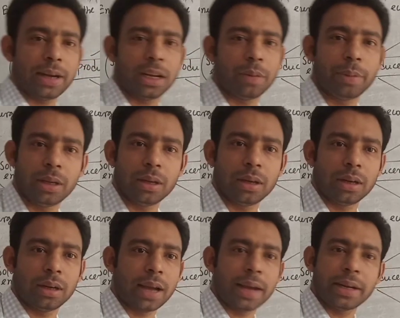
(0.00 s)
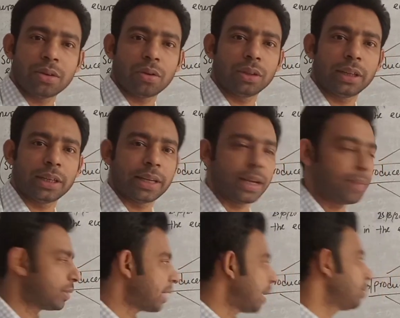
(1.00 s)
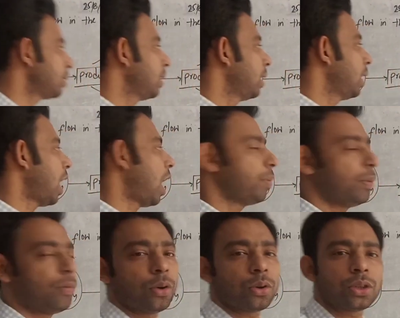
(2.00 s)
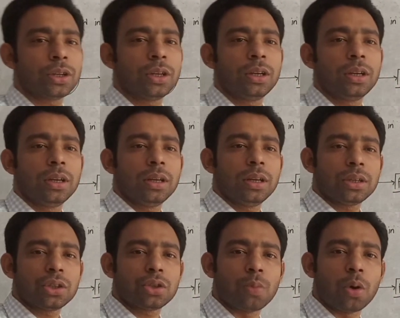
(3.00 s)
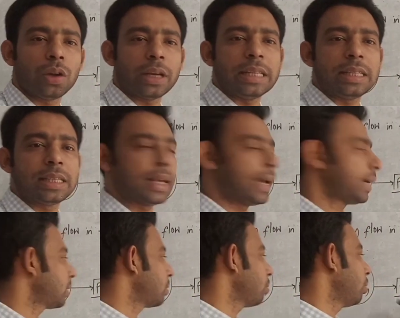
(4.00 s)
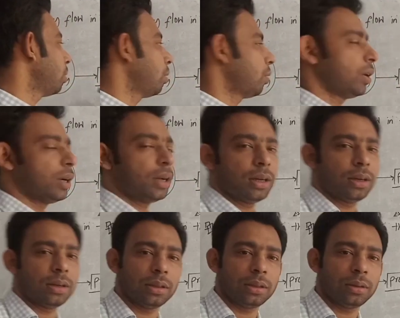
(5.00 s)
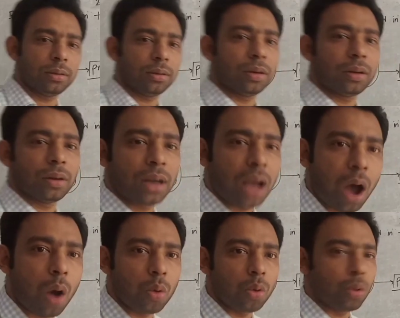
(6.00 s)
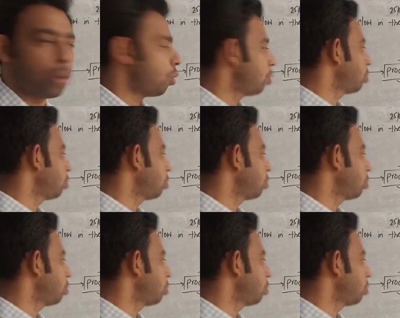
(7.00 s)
can be died on that times. Herbivores, small insect or cow, goat